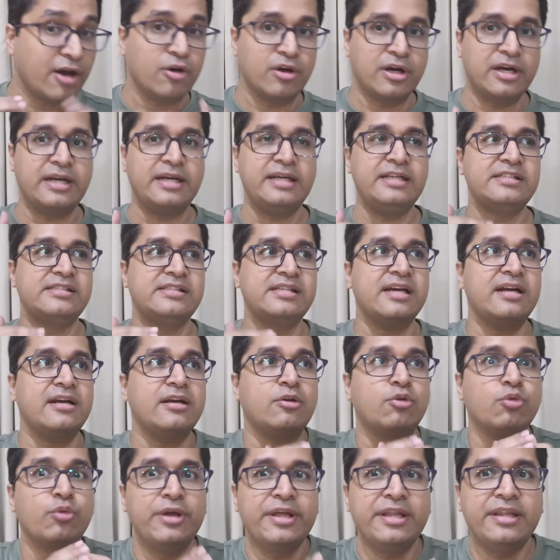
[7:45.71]
or at least they are
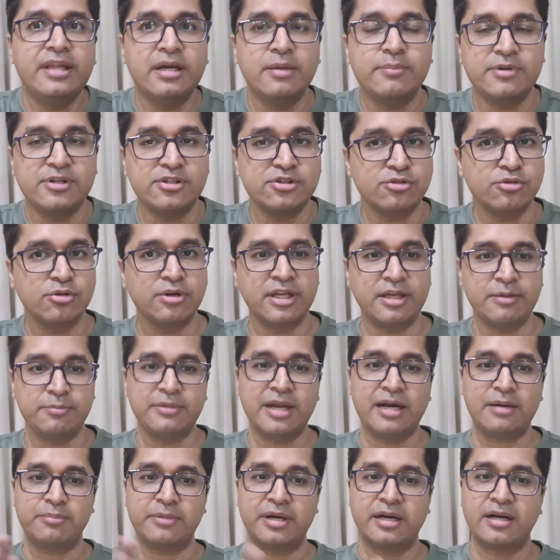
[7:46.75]
doing their best to keep
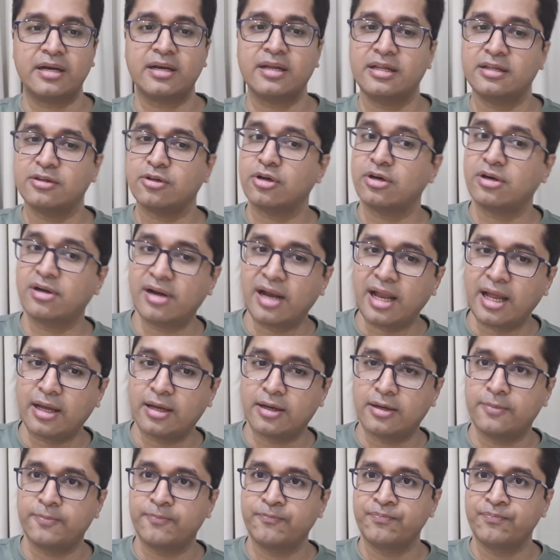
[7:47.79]
that mental health on track.